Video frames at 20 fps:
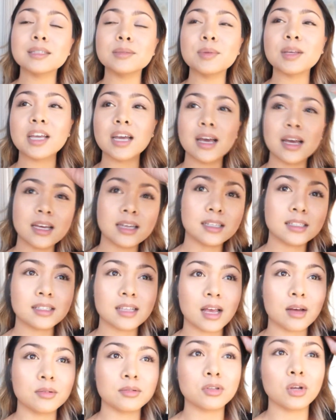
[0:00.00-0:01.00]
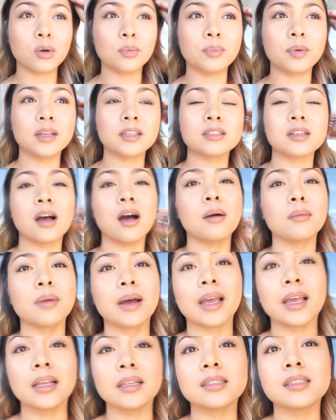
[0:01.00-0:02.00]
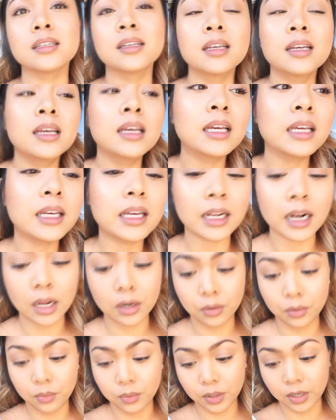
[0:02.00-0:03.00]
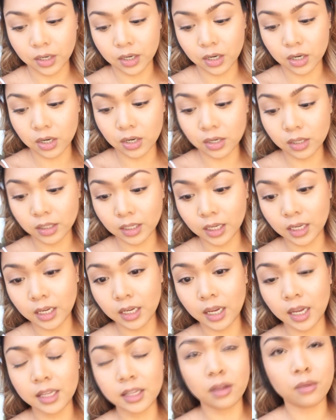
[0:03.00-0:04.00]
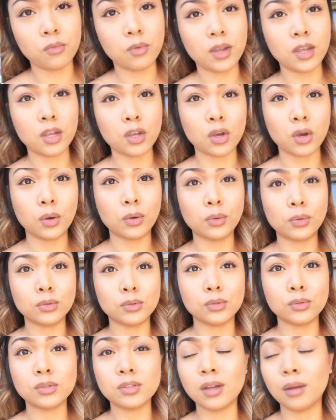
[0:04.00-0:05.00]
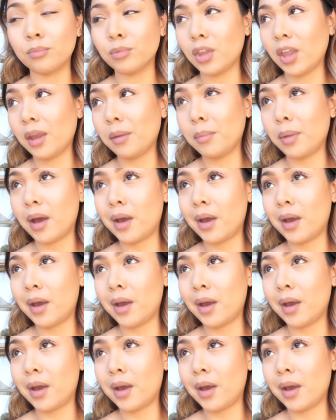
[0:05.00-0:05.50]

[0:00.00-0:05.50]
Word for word: because I was hoping Tom might get out of work early and then we can go do something,